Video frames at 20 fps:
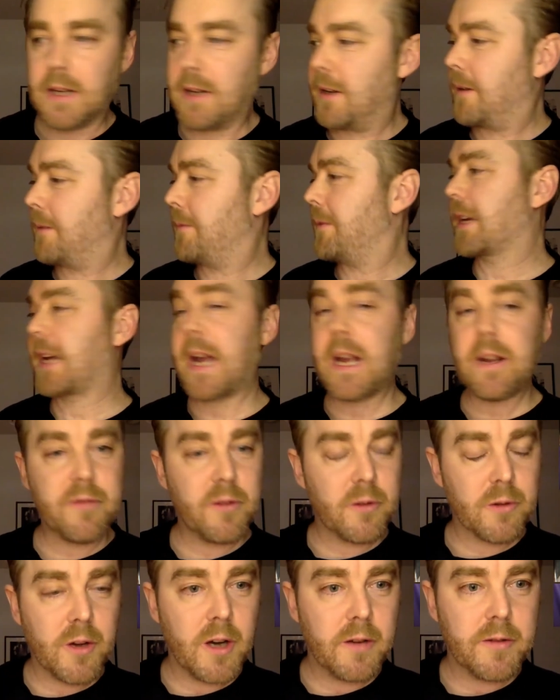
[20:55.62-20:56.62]

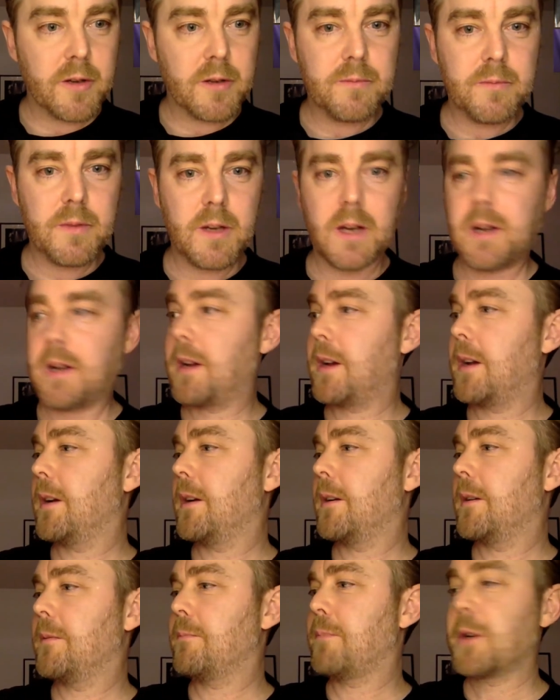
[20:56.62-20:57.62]
gatefold cover.
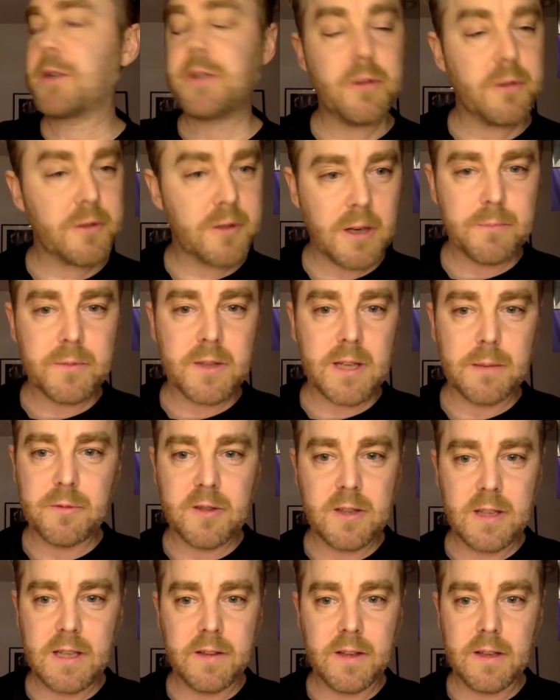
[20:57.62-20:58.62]
But you'll sometimes
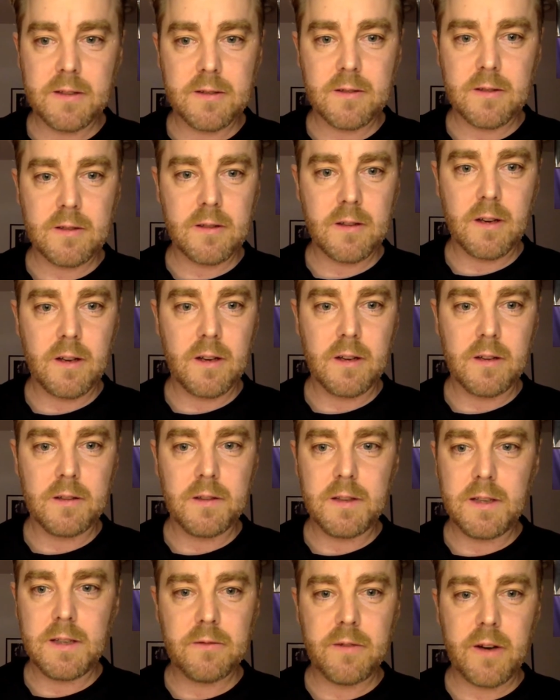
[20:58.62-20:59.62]
see
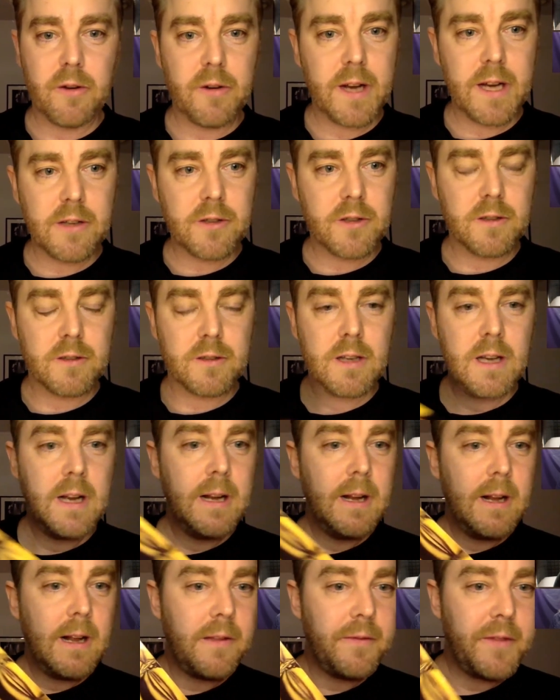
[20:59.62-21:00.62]
these variations.
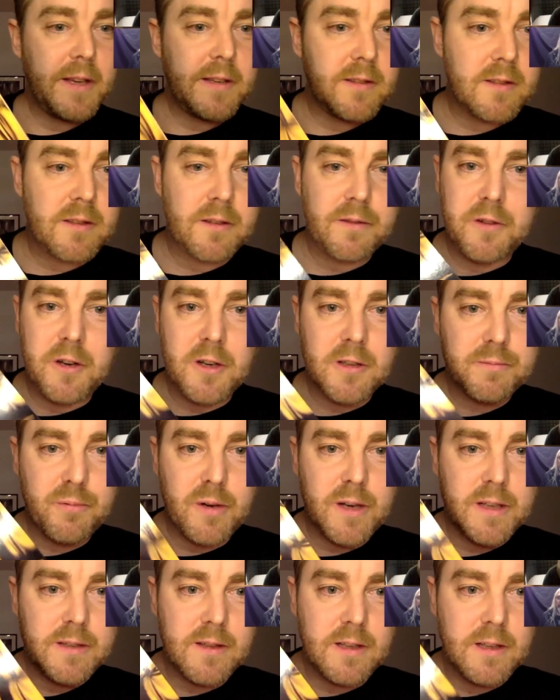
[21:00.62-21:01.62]
And this is a first
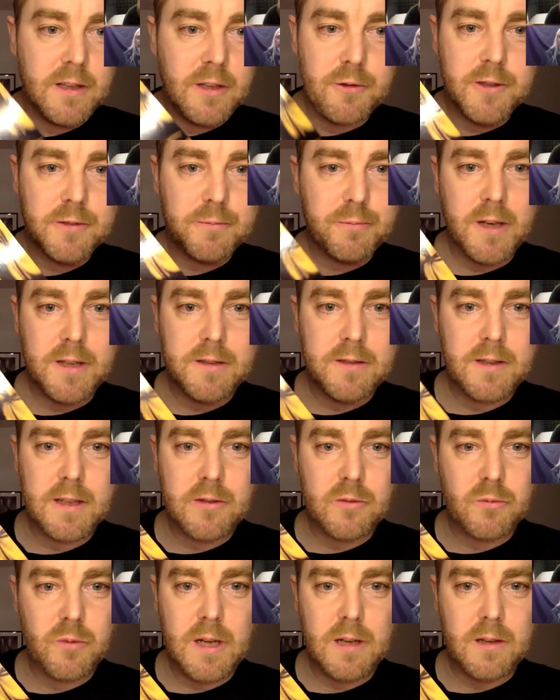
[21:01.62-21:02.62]
pressing, US pressing
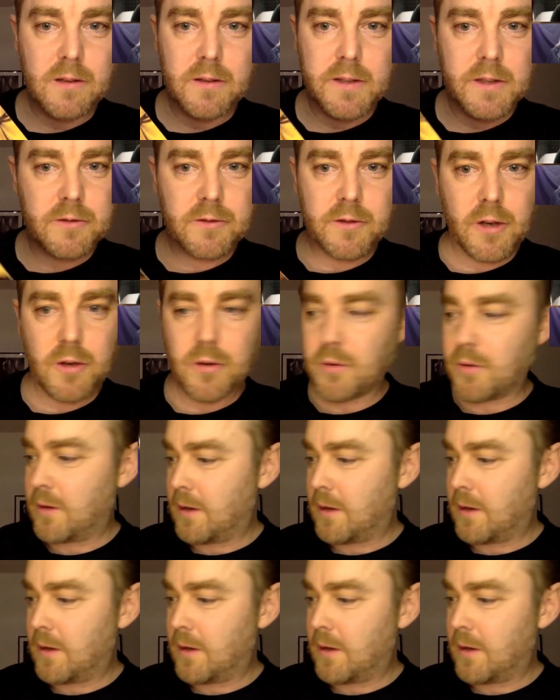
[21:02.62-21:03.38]
as well. There's no.